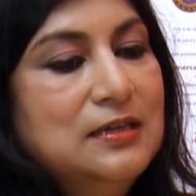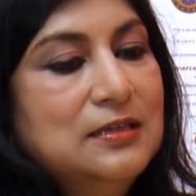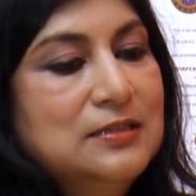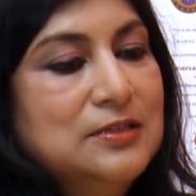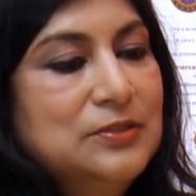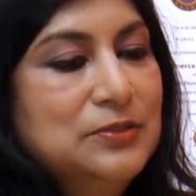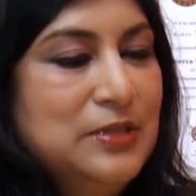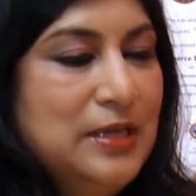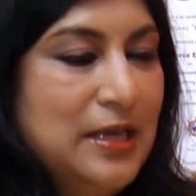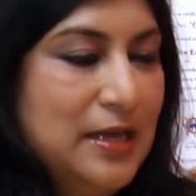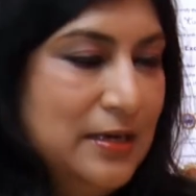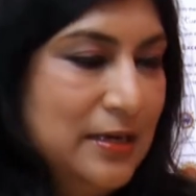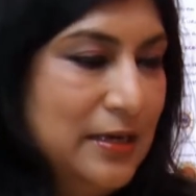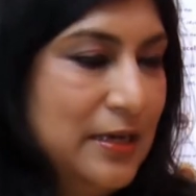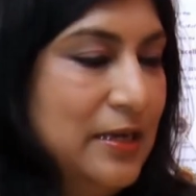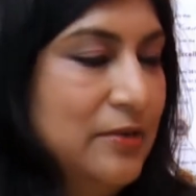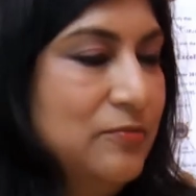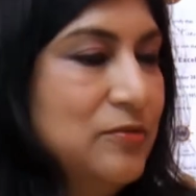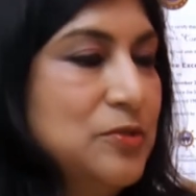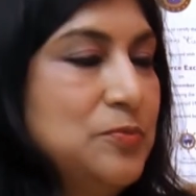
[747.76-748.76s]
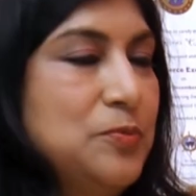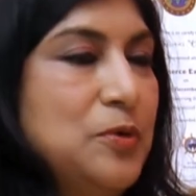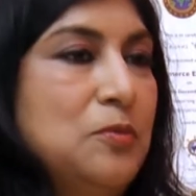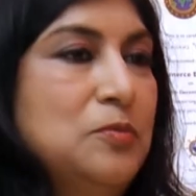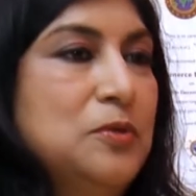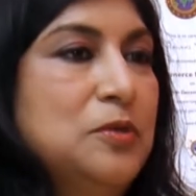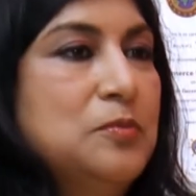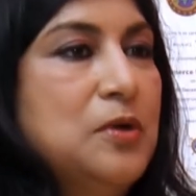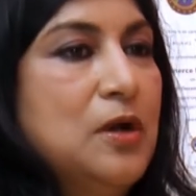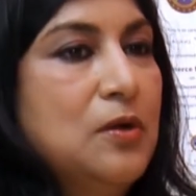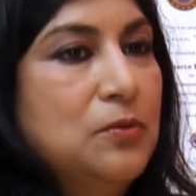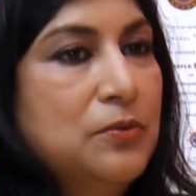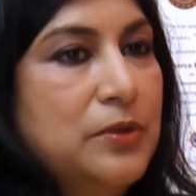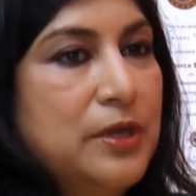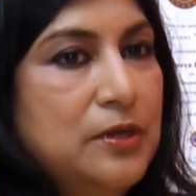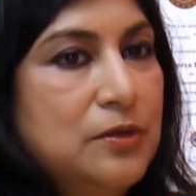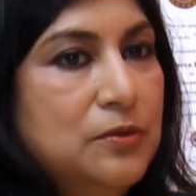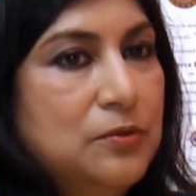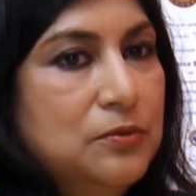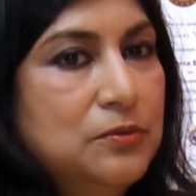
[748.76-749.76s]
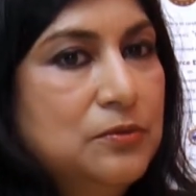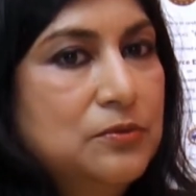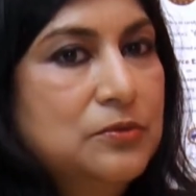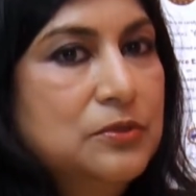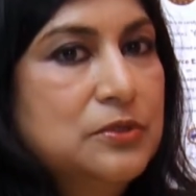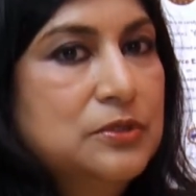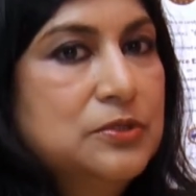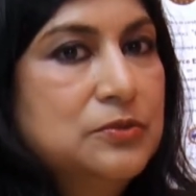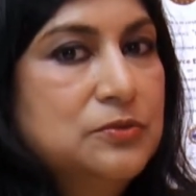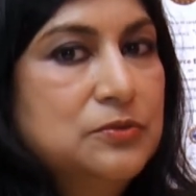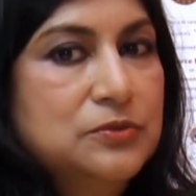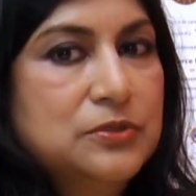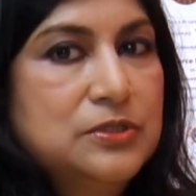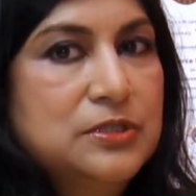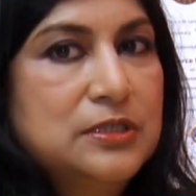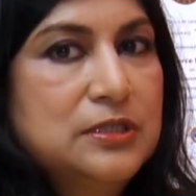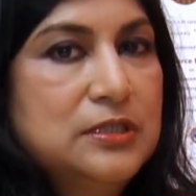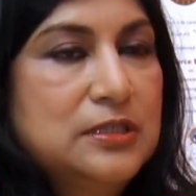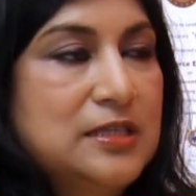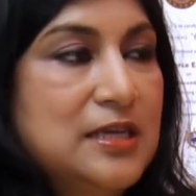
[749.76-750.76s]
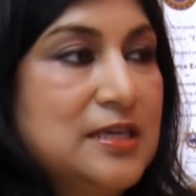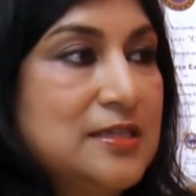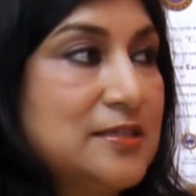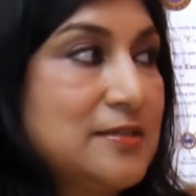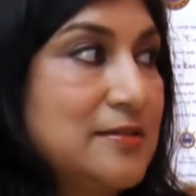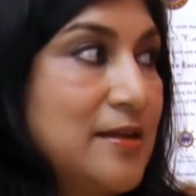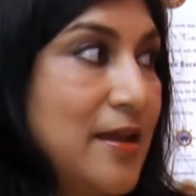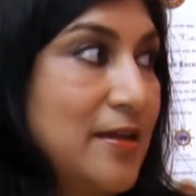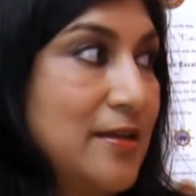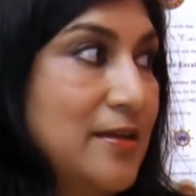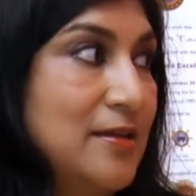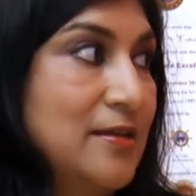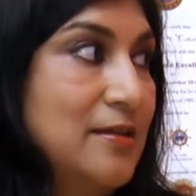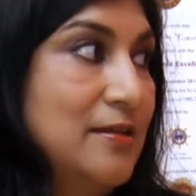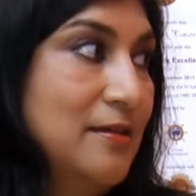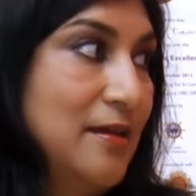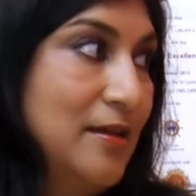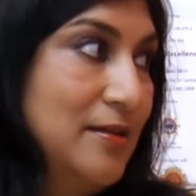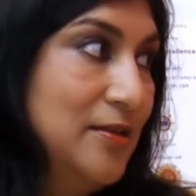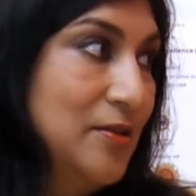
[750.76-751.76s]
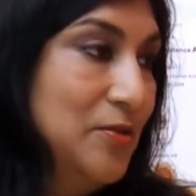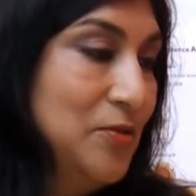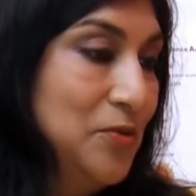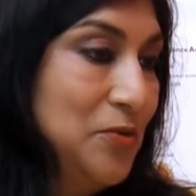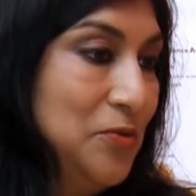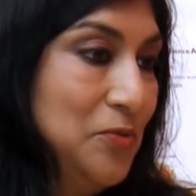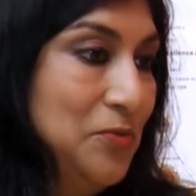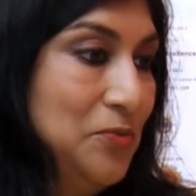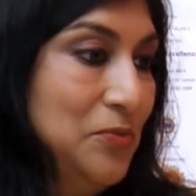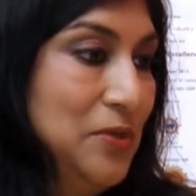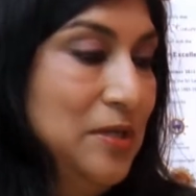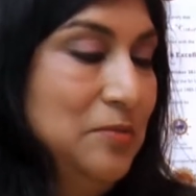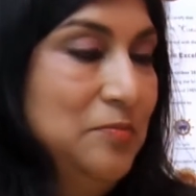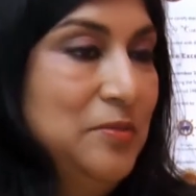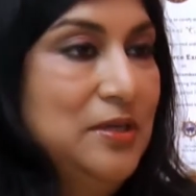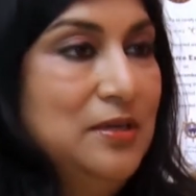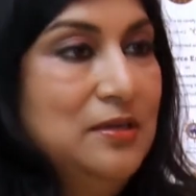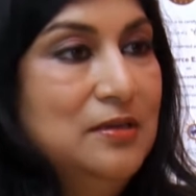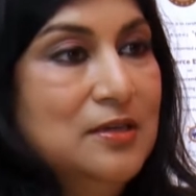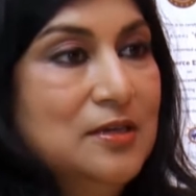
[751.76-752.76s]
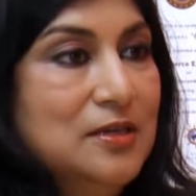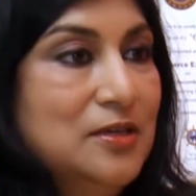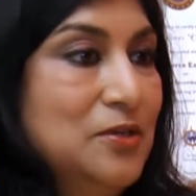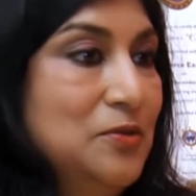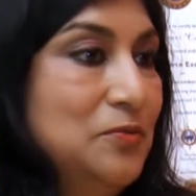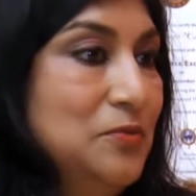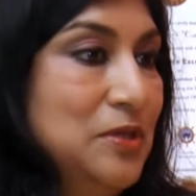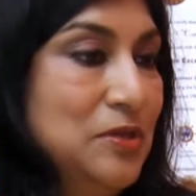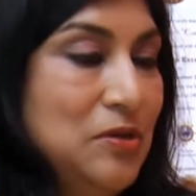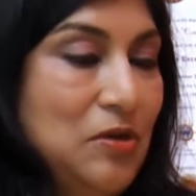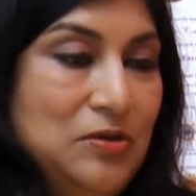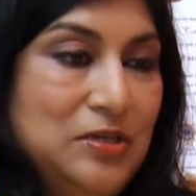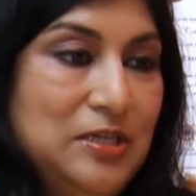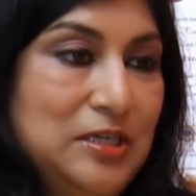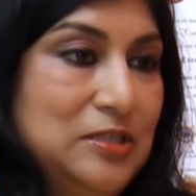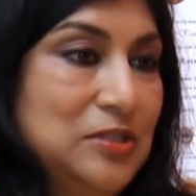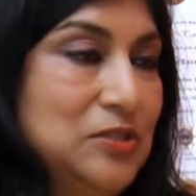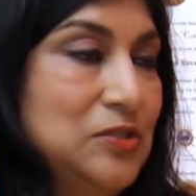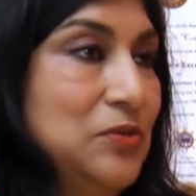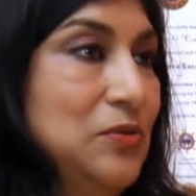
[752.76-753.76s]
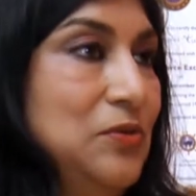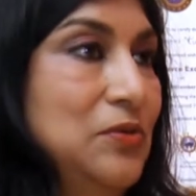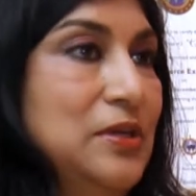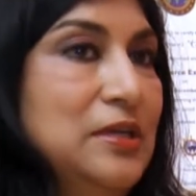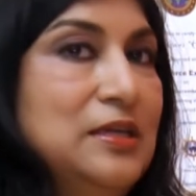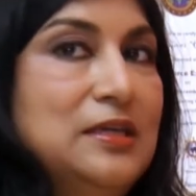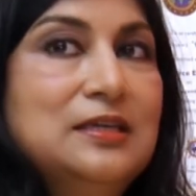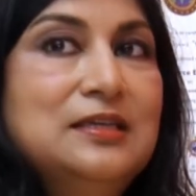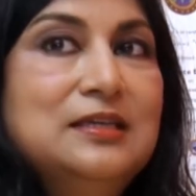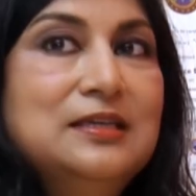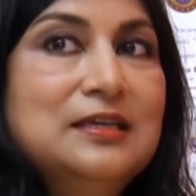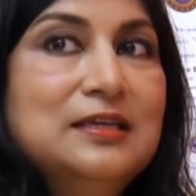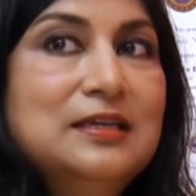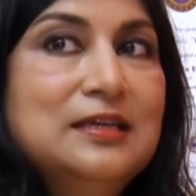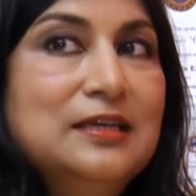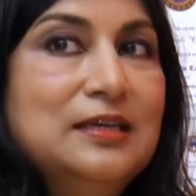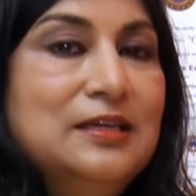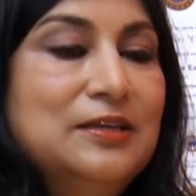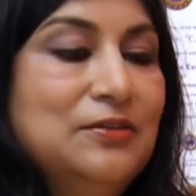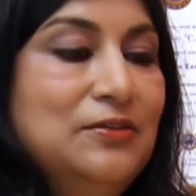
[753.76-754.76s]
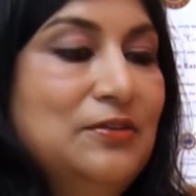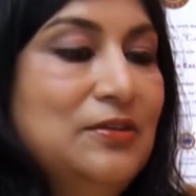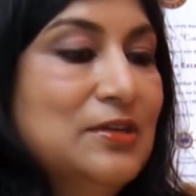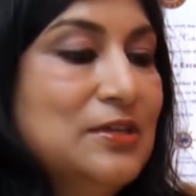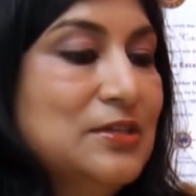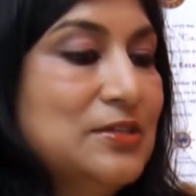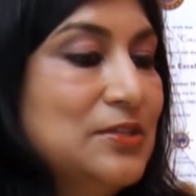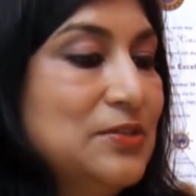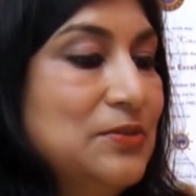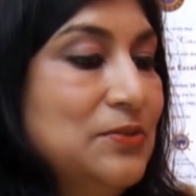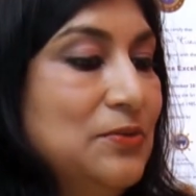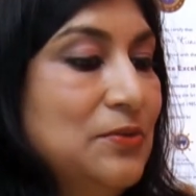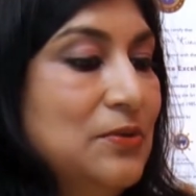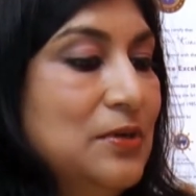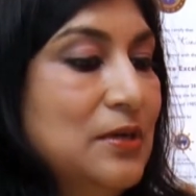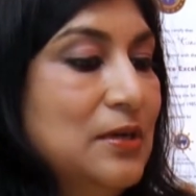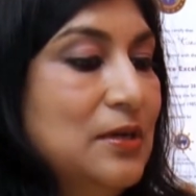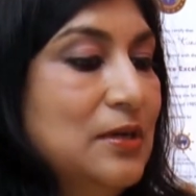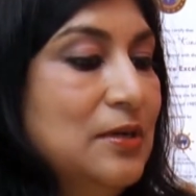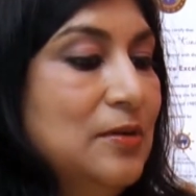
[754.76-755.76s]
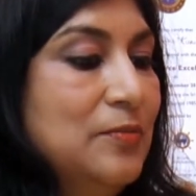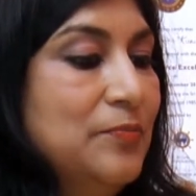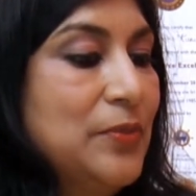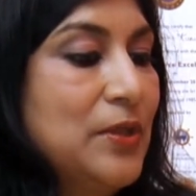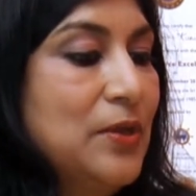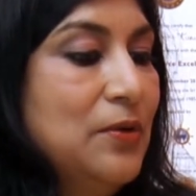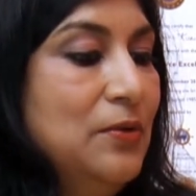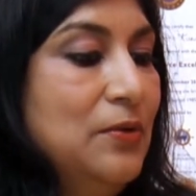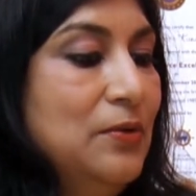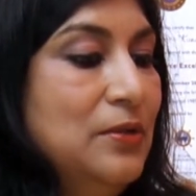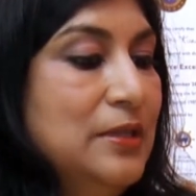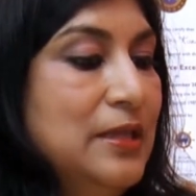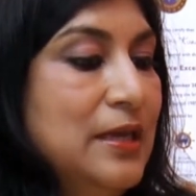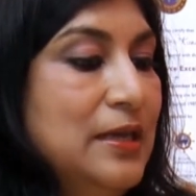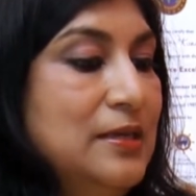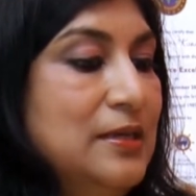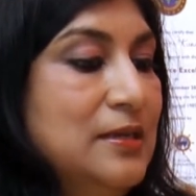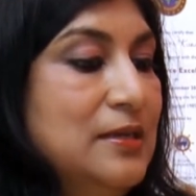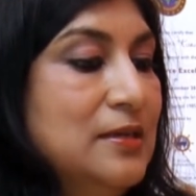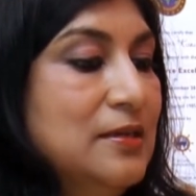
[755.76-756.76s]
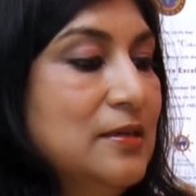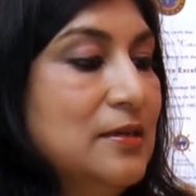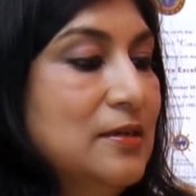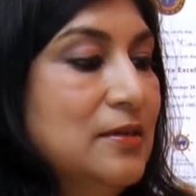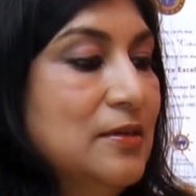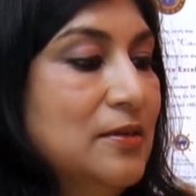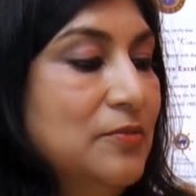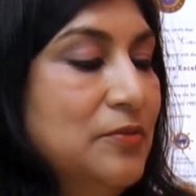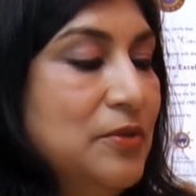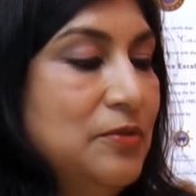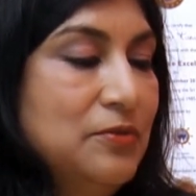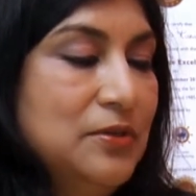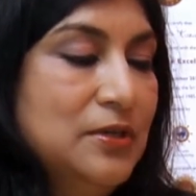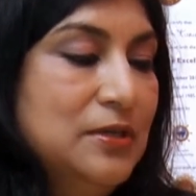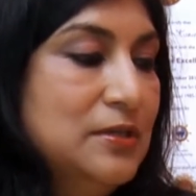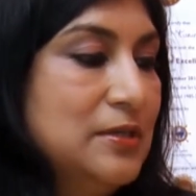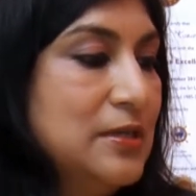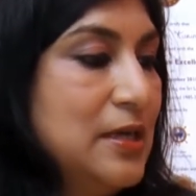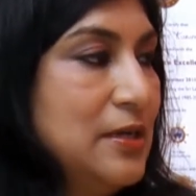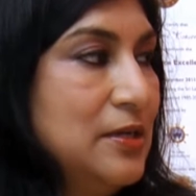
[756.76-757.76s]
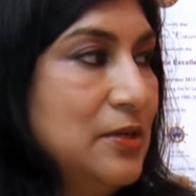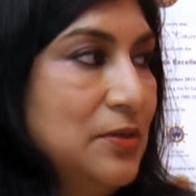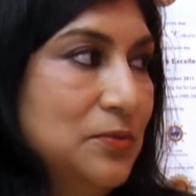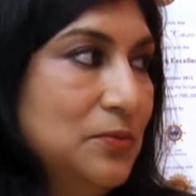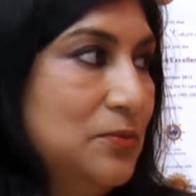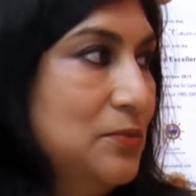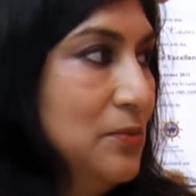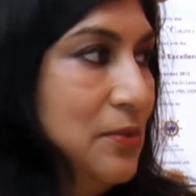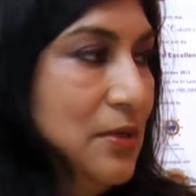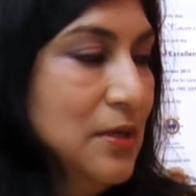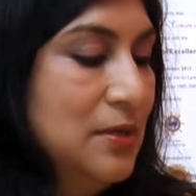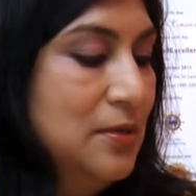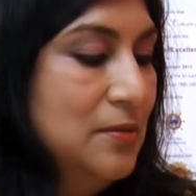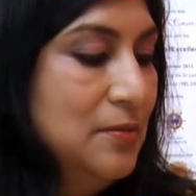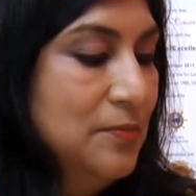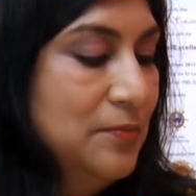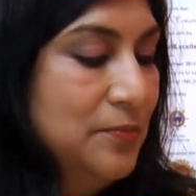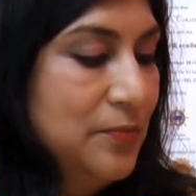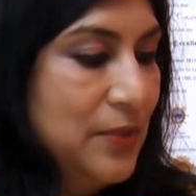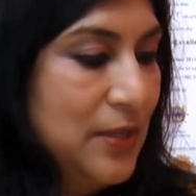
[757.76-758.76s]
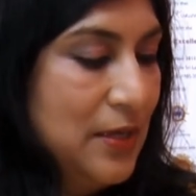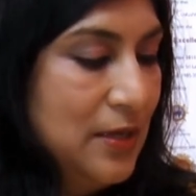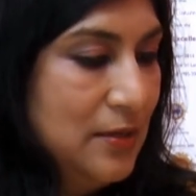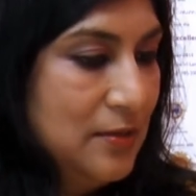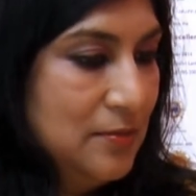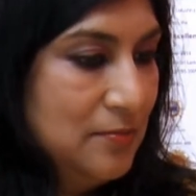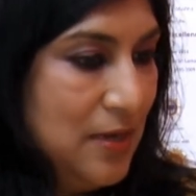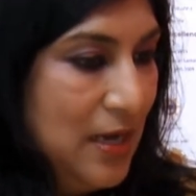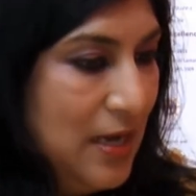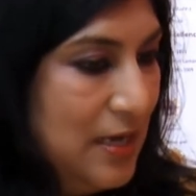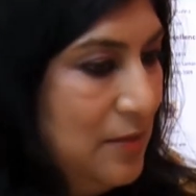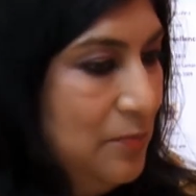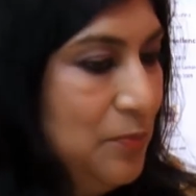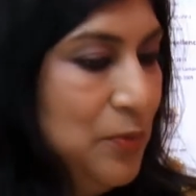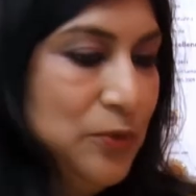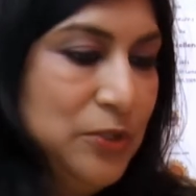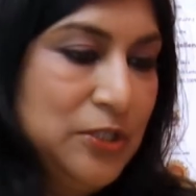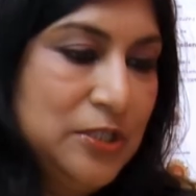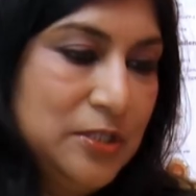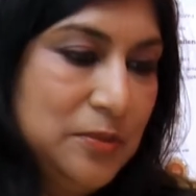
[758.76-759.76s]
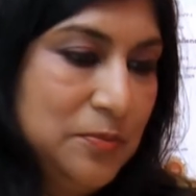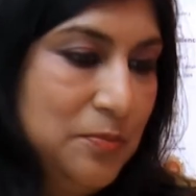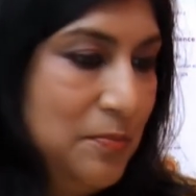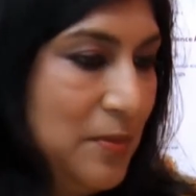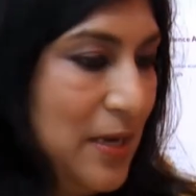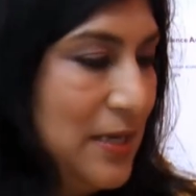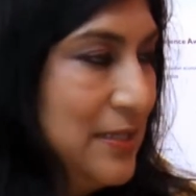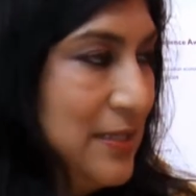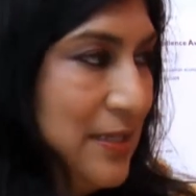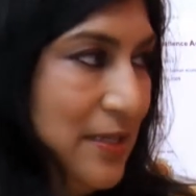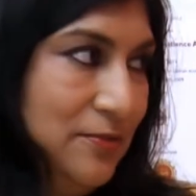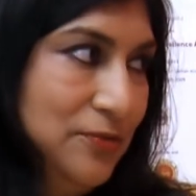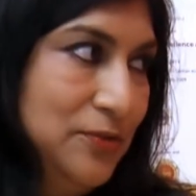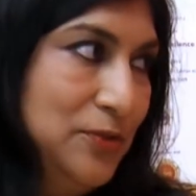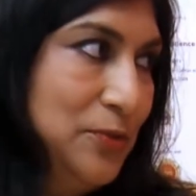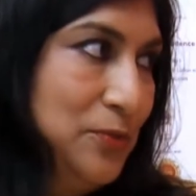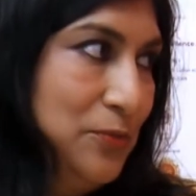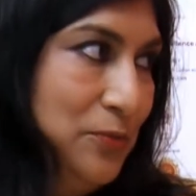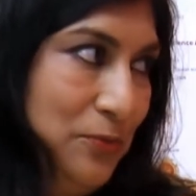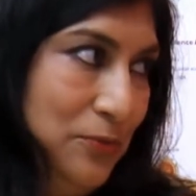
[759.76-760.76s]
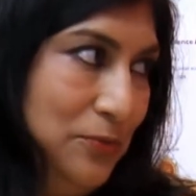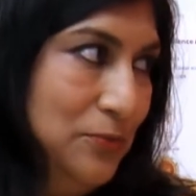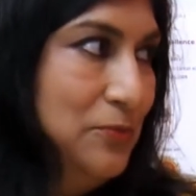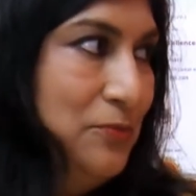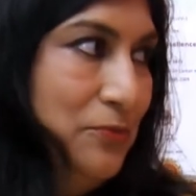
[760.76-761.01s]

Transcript: So there again was problem, how can you go to this university, there's ragging, and you will not enjoy it, So all that we were trying to, I pushed myself through,